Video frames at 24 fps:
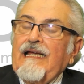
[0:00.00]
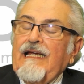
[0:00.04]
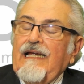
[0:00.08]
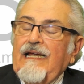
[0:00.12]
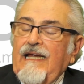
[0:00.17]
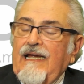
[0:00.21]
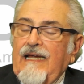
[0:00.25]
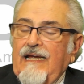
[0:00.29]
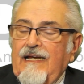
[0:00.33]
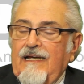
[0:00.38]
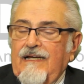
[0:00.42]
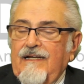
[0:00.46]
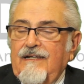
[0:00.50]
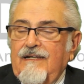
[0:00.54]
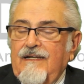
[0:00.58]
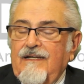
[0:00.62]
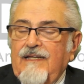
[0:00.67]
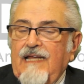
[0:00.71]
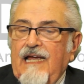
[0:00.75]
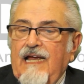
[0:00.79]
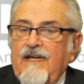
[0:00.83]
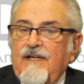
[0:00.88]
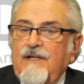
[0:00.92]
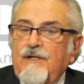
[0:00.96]
And
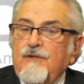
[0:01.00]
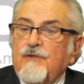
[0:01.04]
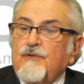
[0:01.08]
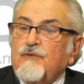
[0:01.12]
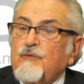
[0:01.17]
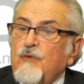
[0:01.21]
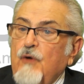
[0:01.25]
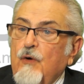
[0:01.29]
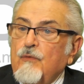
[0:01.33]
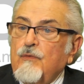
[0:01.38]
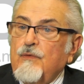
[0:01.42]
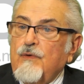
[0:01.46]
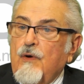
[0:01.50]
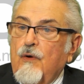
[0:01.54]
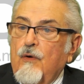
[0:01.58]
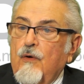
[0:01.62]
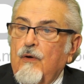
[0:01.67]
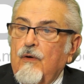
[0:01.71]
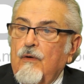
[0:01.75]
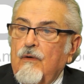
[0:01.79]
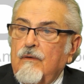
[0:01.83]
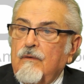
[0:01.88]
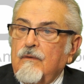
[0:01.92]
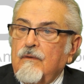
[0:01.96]
that used
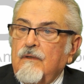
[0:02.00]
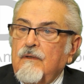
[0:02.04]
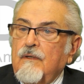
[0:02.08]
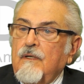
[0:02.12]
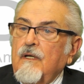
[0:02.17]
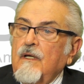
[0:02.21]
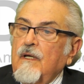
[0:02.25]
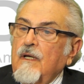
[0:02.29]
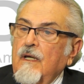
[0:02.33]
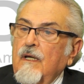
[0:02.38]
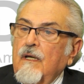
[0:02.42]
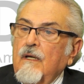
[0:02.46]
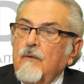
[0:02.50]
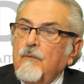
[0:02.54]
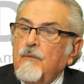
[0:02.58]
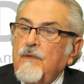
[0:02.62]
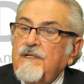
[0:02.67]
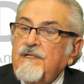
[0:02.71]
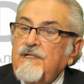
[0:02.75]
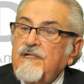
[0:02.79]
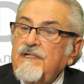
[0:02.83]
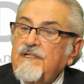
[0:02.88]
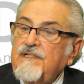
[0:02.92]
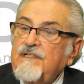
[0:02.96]
crotonol,
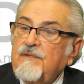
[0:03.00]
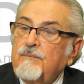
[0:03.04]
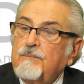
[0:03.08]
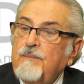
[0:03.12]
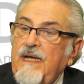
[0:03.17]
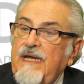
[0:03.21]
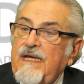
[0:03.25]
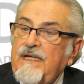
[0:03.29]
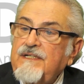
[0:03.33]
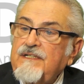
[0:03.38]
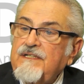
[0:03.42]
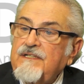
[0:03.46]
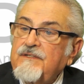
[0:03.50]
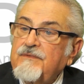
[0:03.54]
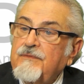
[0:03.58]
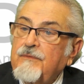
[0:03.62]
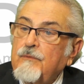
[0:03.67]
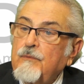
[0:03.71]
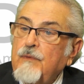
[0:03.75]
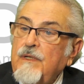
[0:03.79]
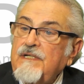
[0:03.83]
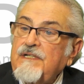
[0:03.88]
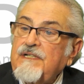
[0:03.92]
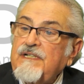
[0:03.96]
which is the basis for
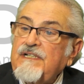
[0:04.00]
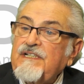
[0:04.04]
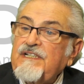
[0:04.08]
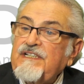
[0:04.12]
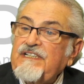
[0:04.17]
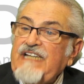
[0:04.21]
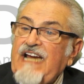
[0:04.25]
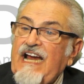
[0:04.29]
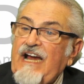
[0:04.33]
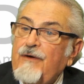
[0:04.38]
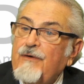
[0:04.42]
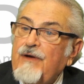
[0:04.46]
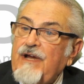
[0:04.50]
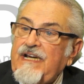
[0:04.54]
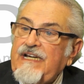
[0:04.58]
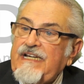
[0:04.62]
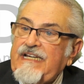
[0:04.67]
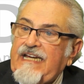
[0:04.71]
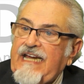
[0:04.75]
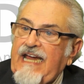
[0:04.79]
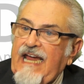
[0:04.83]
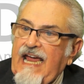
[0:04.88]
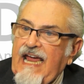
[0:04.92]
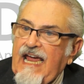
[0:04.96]
which sarin
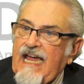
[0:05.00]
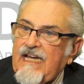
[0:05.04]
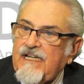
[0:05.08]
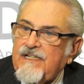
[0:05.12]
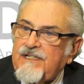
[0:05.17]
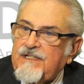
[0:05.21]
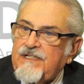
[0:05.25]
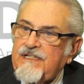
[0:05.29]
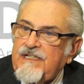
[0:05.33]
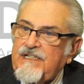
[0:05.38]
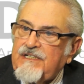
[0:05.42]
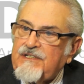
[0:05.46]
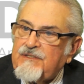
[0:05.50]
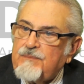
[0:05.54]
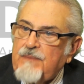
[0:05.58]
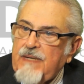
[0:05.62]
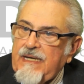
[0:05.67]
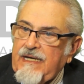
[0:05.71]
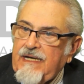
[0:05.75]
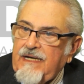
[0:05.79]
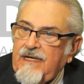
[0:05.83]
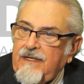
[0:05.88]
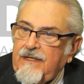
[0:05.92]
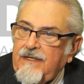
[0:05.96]
gas is
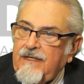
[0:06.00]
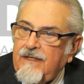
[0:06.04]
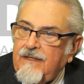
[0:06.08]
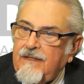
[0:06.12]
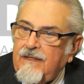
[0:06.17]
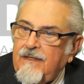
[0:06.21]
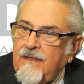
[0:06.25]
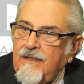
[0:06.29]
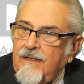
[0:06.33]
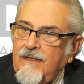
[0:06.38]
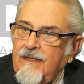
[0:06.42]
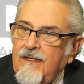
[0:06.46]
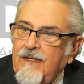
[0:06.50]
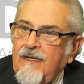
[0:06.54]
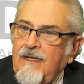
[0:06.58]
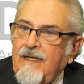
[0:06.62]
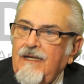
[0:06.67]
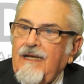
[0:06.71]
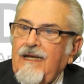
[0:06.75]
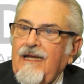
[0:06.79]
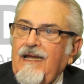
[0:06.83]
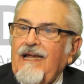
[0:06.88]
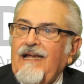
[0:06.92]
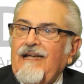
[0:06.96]
made.
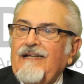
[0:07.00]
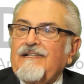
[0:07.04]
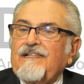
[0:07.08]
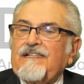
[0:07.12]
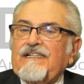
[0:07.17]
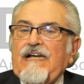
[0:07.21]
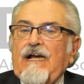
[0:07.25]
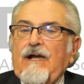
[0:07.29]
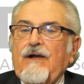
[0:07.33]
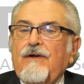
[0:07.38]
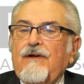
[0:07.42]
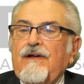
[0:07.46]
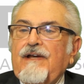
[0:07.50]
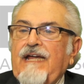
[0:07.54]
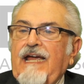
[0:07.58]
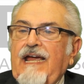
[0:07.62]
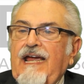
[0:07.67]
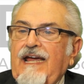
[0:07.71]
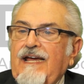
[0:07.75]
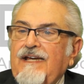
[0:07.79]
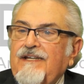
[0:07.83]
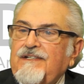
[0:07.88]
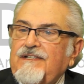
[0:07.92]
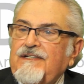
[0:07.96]
And sarin
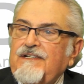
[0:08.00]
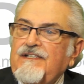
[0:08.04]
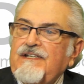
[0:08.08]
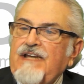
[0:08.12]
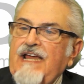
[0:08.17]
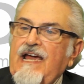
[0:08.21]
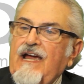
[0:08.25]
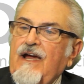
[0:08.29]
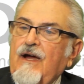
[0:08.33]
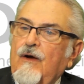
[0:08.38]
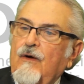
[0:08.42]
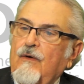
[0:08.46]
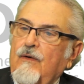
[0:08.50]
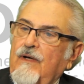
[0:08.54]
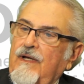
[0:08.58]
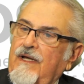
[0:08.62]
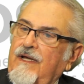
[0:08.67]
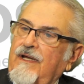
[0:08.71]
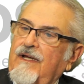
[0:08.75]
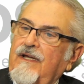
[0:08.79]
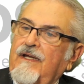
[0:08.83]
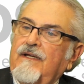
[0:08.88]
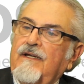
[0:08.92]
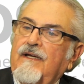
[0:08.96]
gas is now
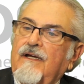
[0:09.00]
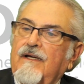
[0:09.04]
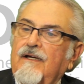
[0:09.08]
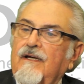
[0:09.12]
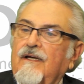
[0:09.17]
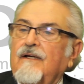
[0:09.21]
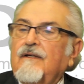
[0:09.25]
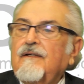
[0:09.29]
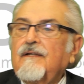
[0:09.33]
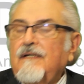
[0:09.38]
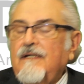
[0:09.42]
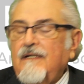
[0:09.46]
a